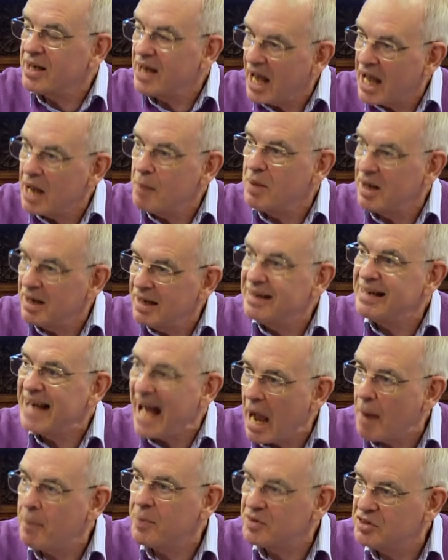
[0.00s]
came and
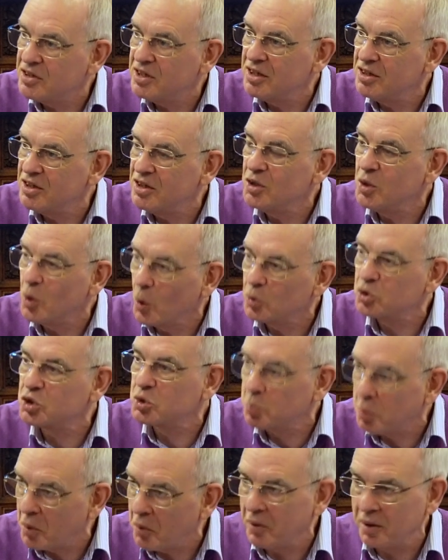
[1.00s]
inhabited your
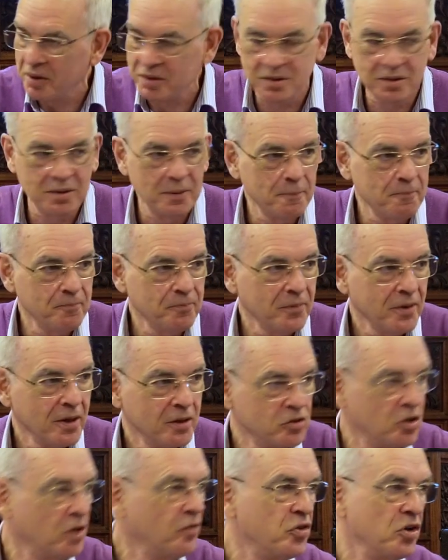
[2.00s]
spirit.
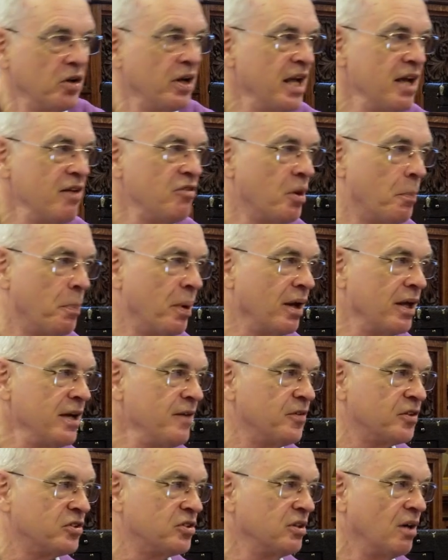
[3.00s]
So if you're here, a
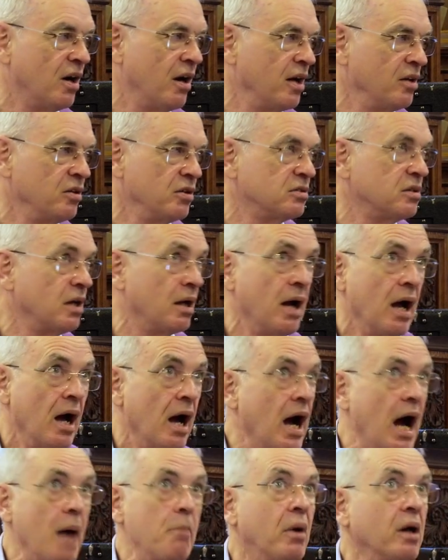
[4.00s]
believer, tonight, and you say,
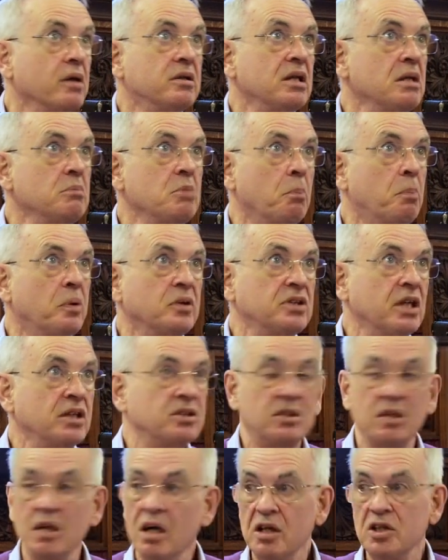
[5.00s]
am I
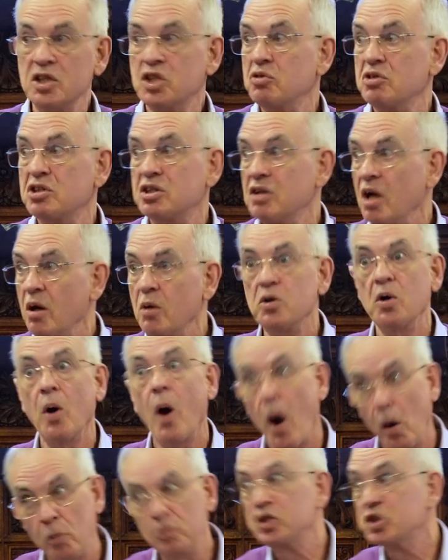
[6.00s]
demon-possessed? The answer is no, you're
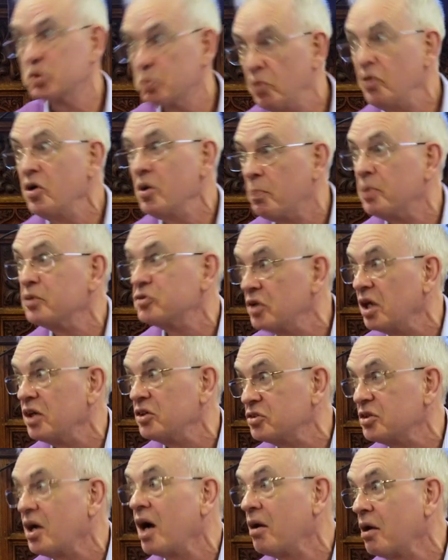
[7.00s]
Holy
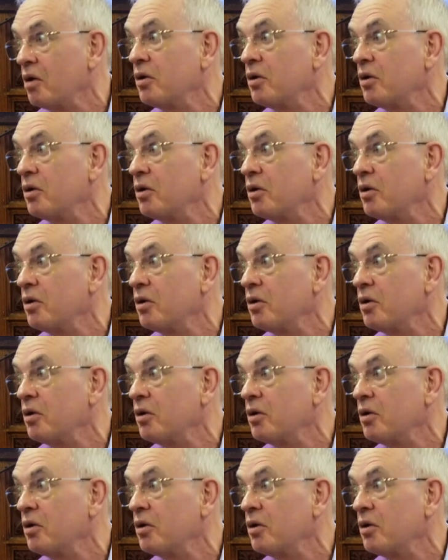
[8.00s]
Spirit-possessed.